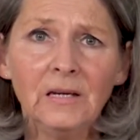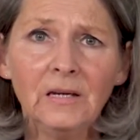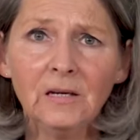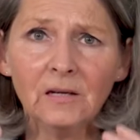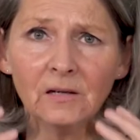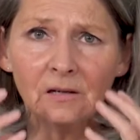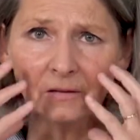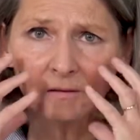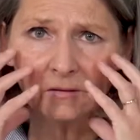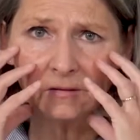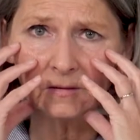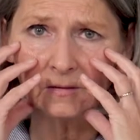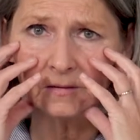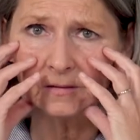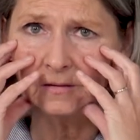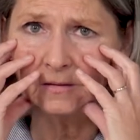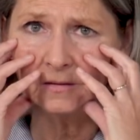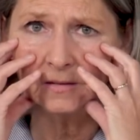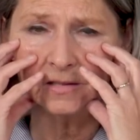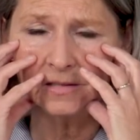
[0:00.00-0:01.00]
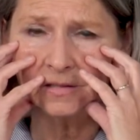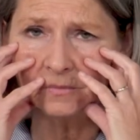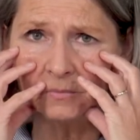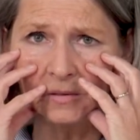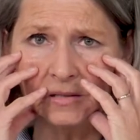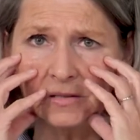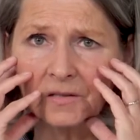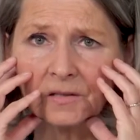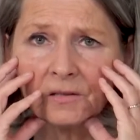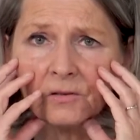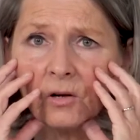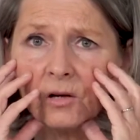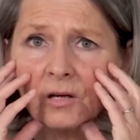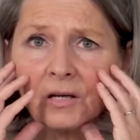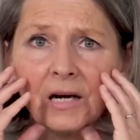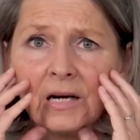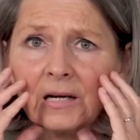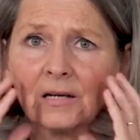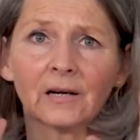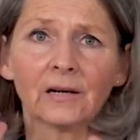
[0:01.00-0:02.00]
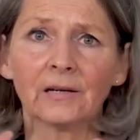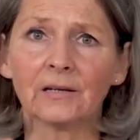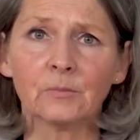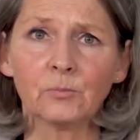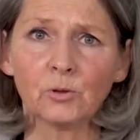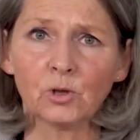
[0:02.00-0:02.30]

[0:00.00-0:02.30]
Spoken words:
the girl had no complaints yet,